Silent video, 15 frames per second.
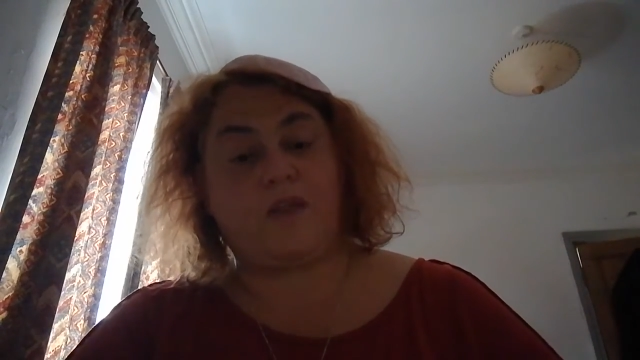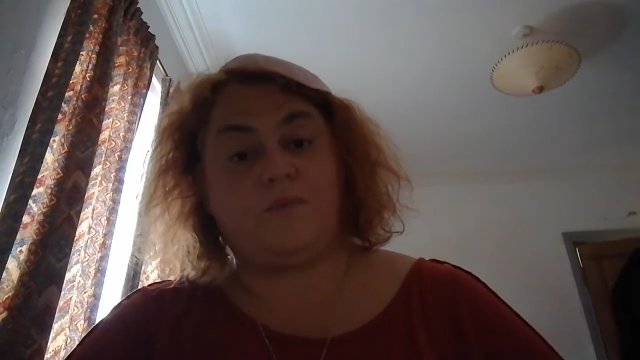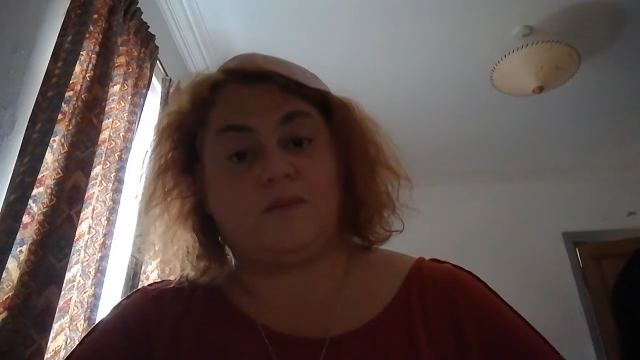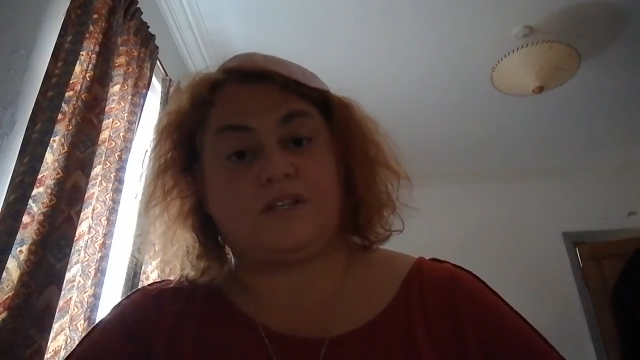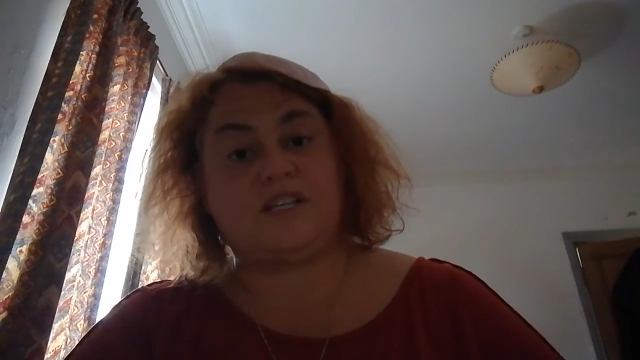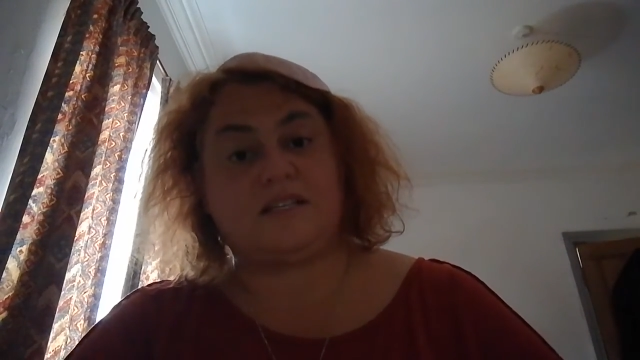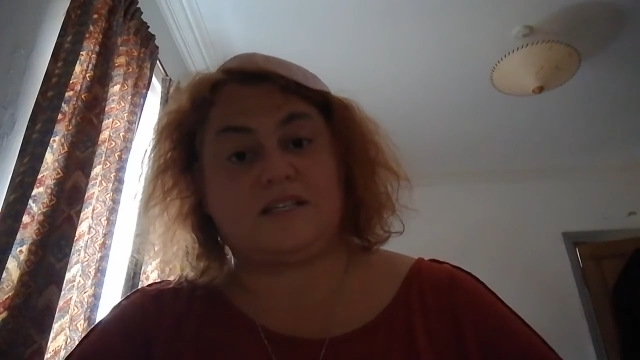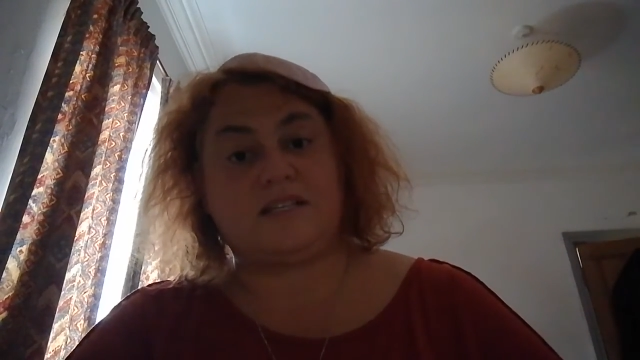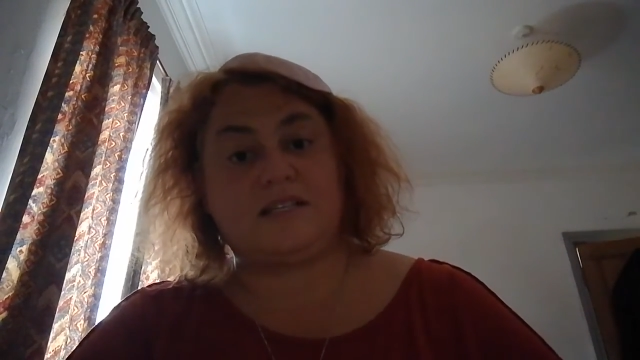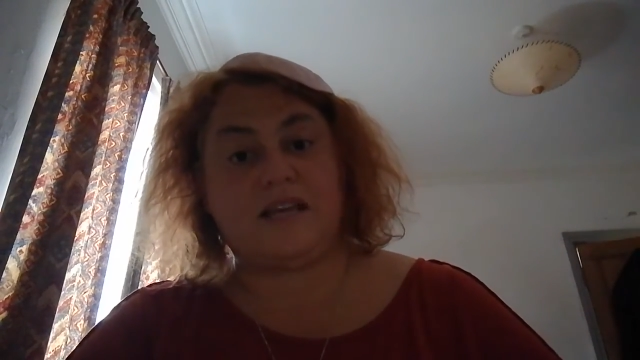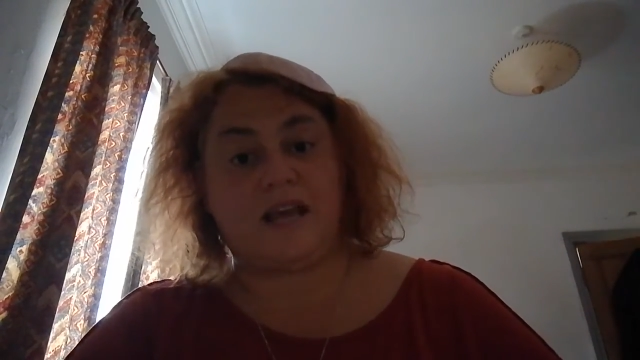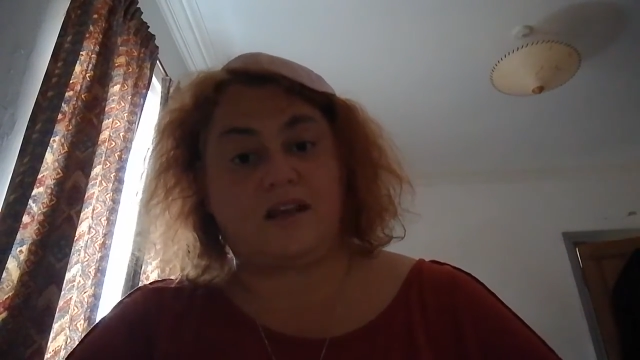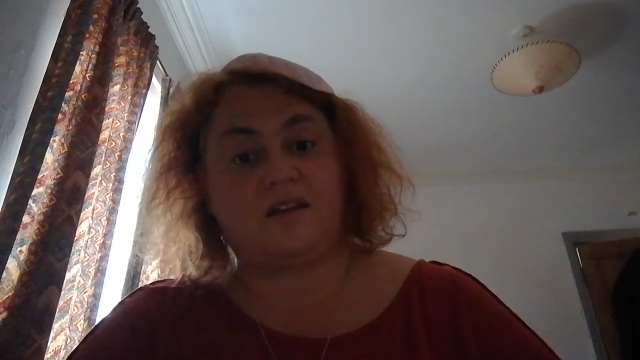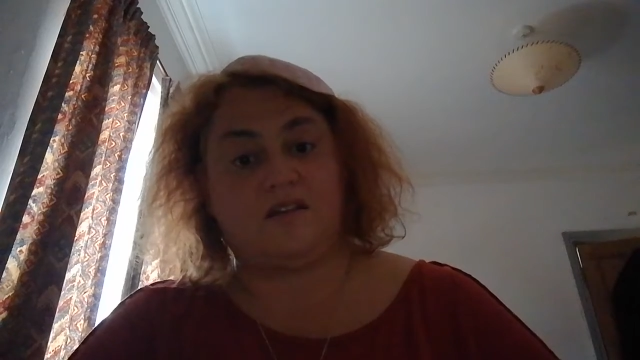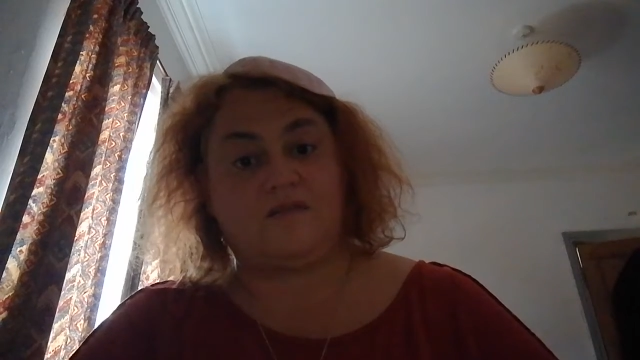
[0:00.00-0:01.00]
which is the
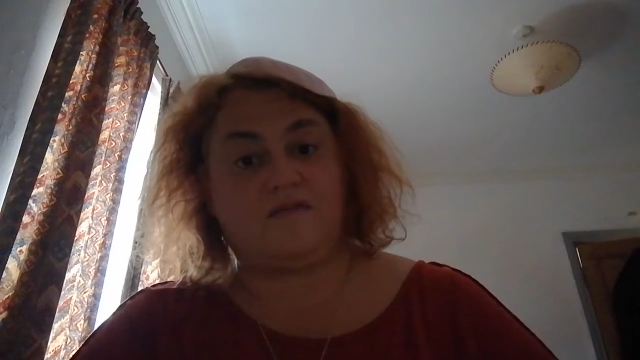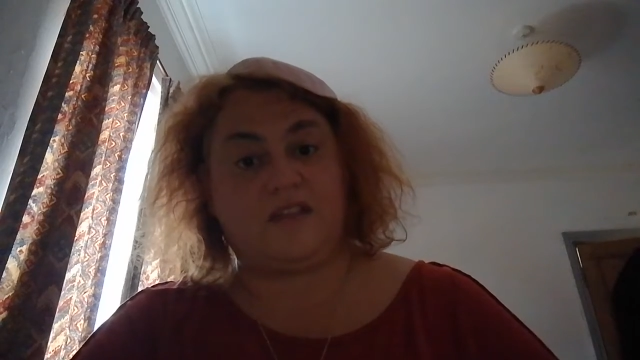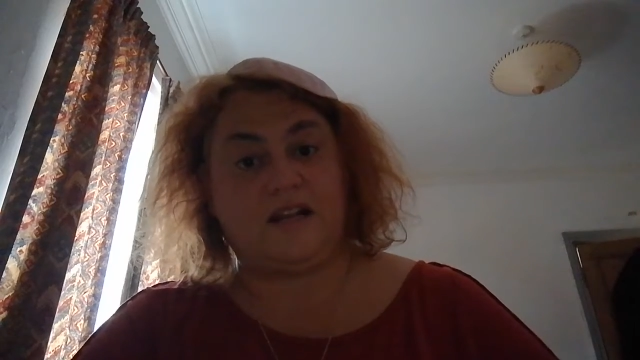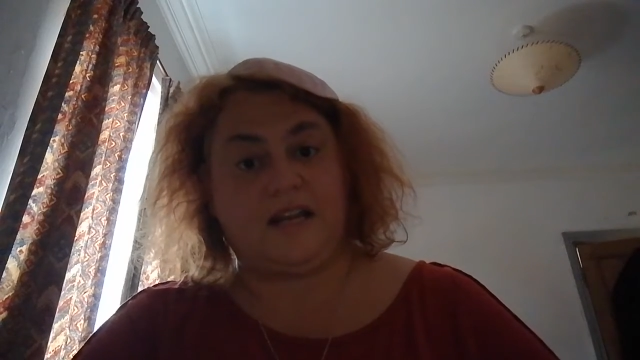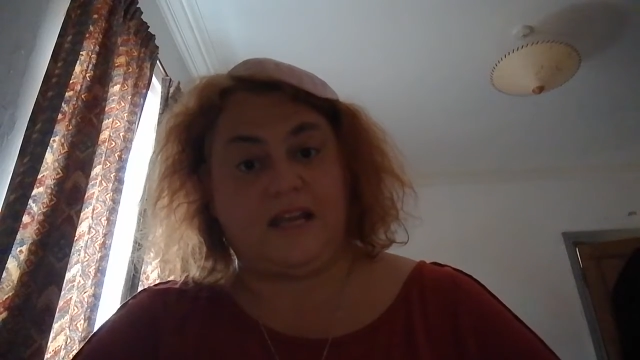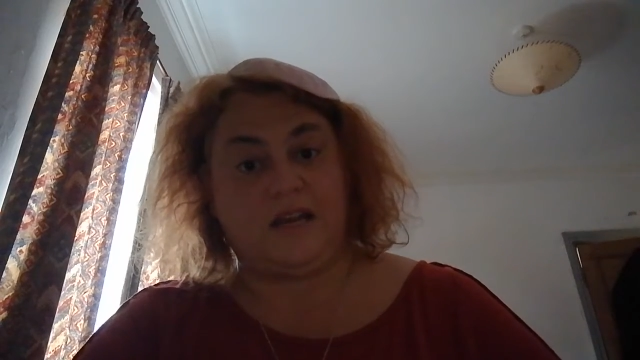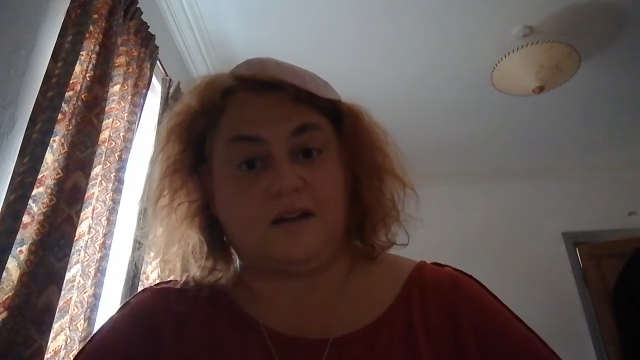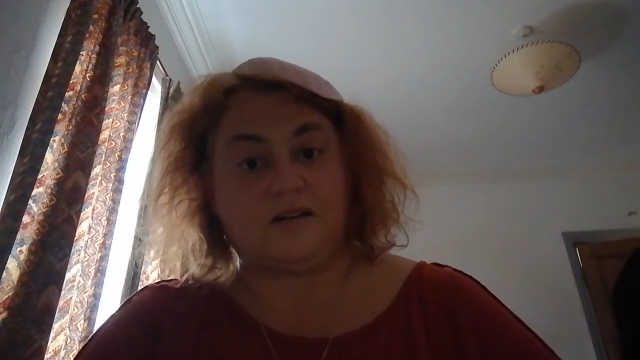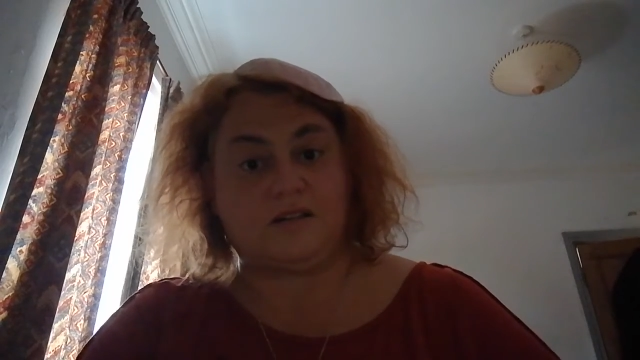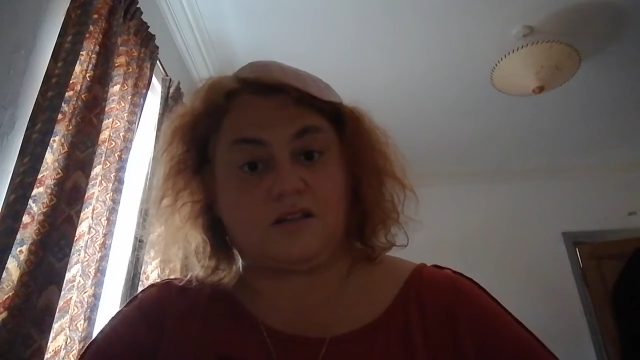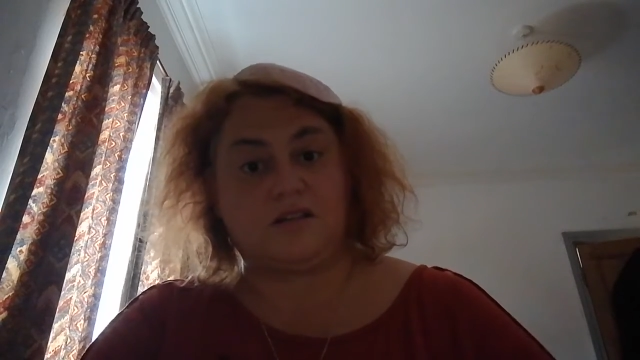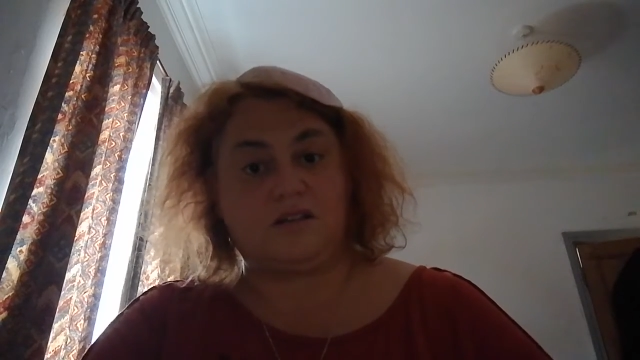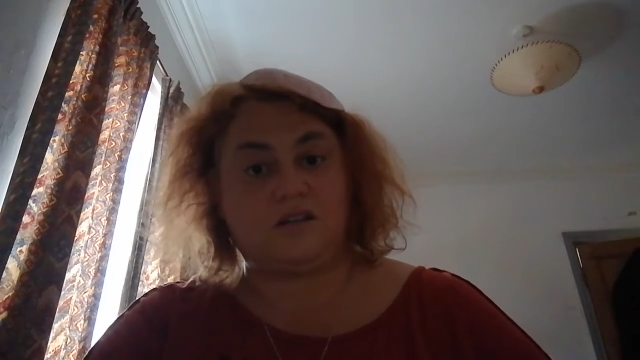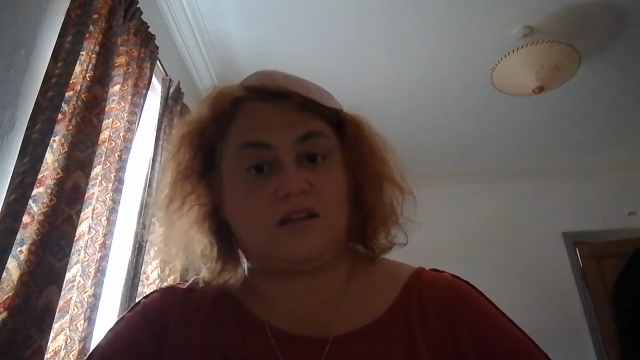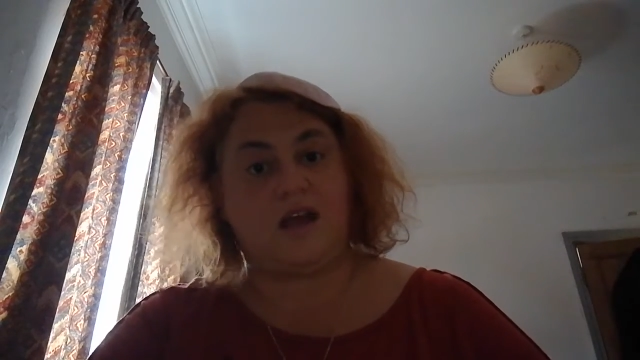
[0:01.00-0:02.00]
second of the
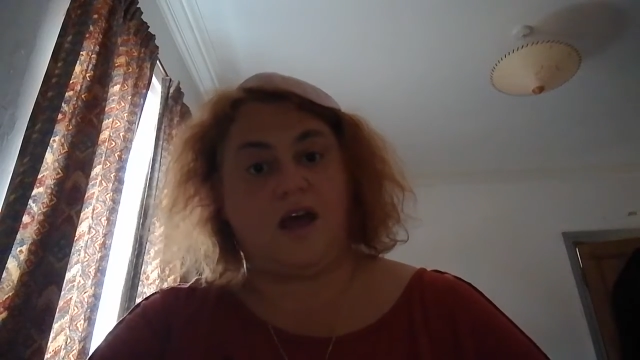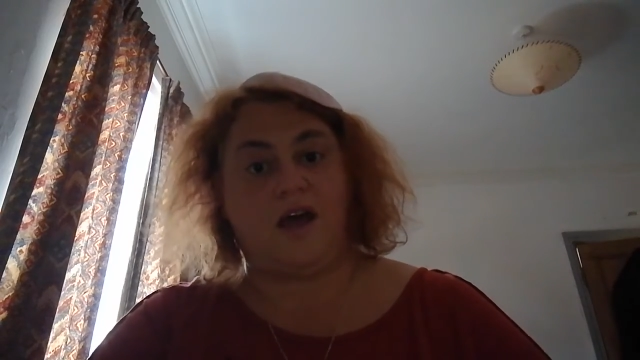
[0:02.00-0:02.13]
leaders.